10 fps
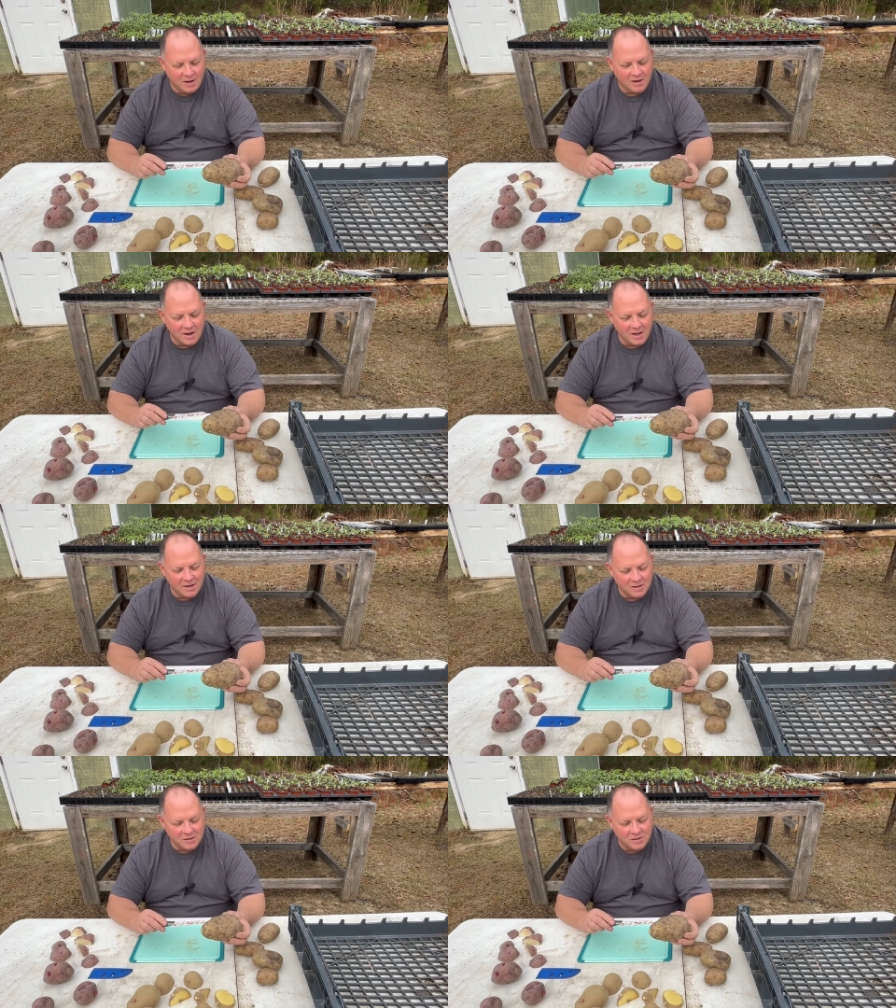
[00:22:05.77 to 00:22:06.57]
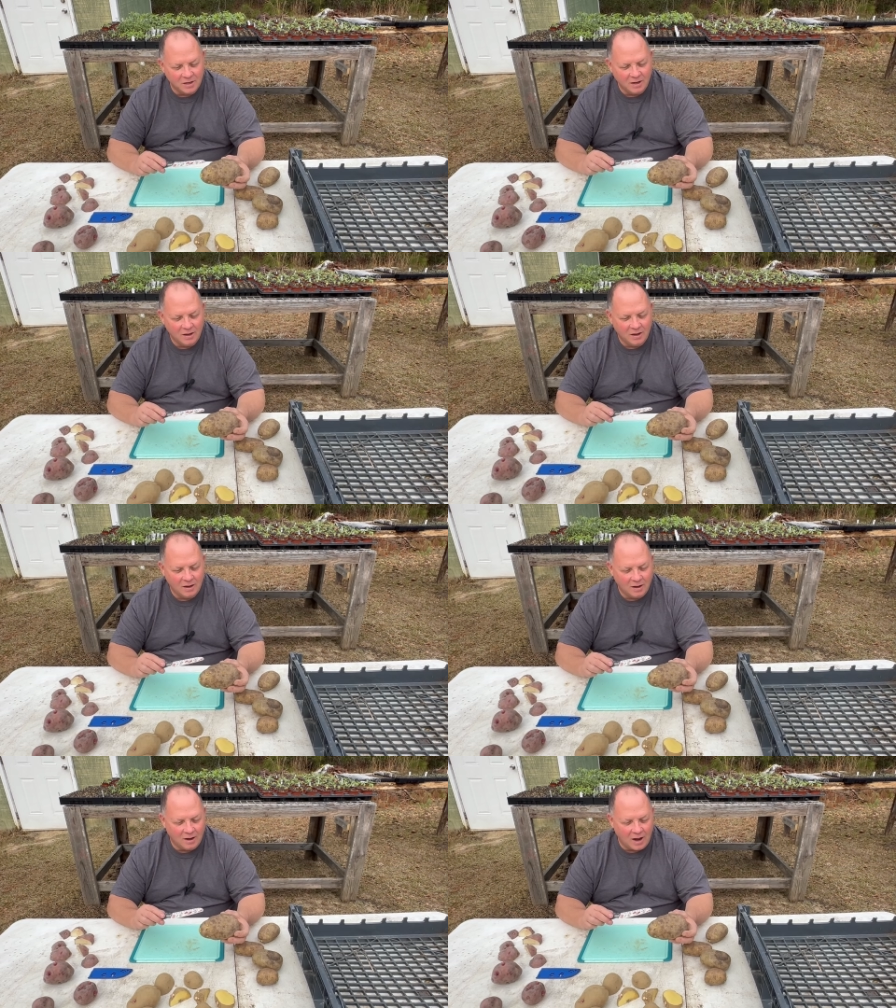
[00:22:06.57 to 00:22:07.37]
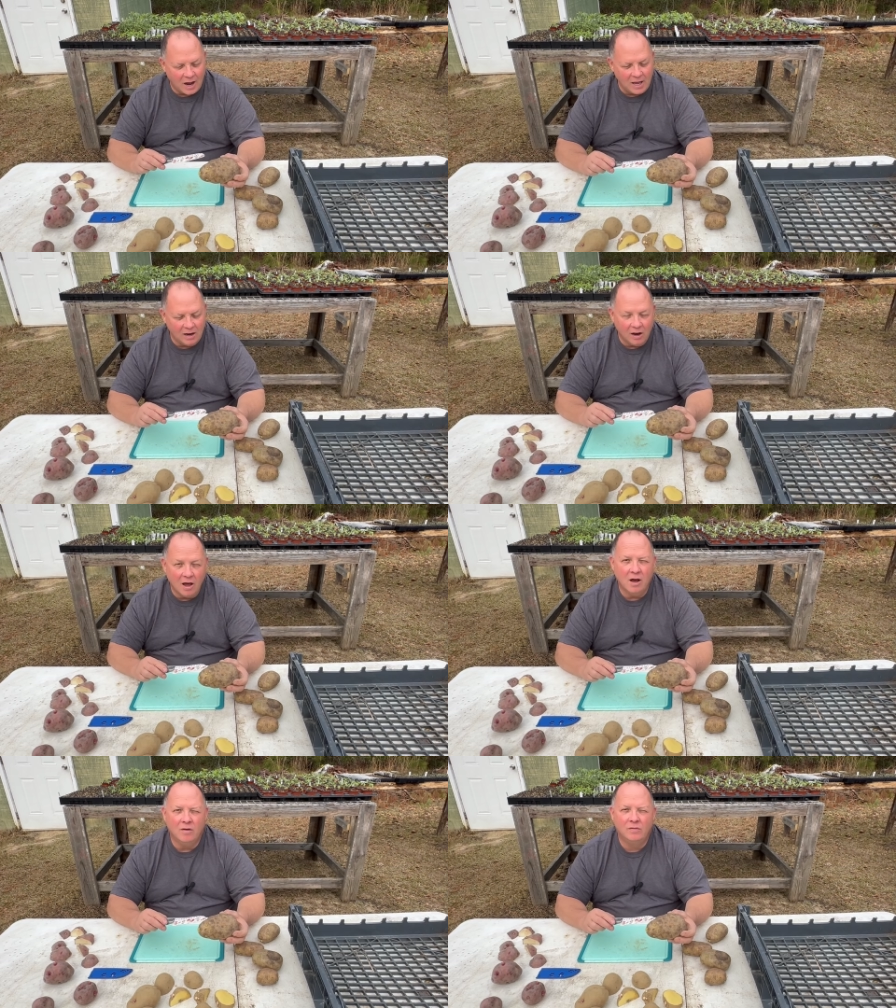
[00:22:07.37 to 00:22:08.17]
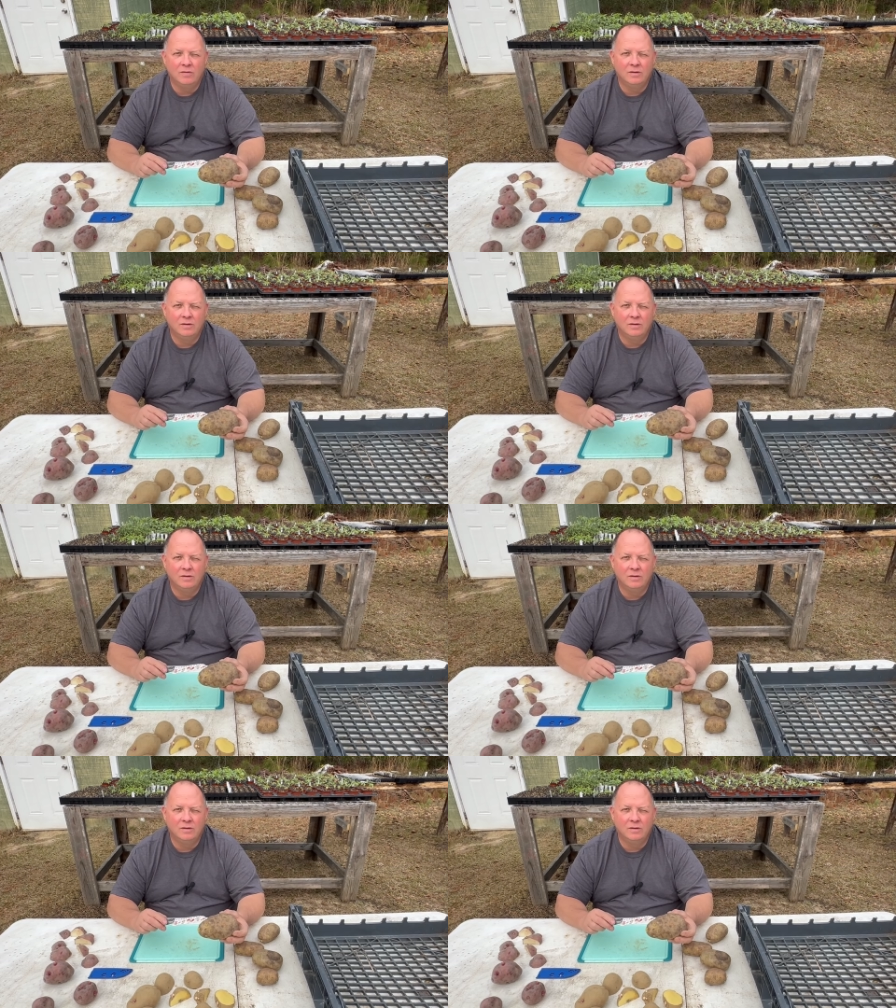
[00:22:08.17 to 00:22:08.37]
and that is, I love,